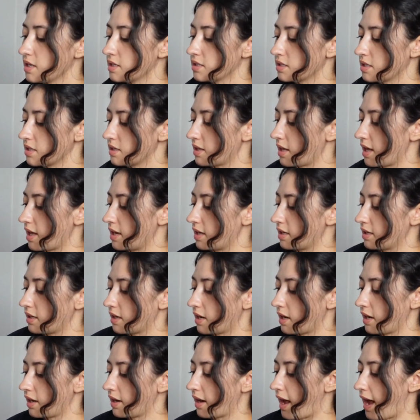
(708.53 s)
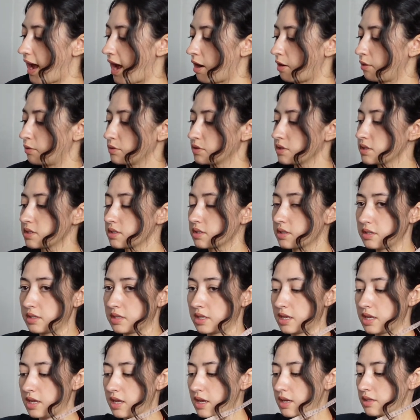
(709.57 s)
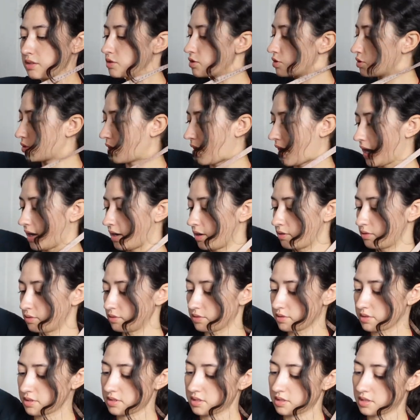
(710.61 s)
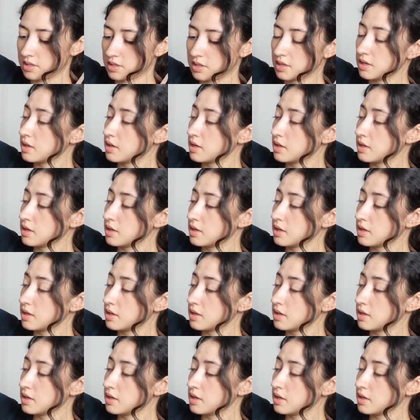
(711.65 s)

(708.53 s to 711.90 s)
to then cut out the triangles.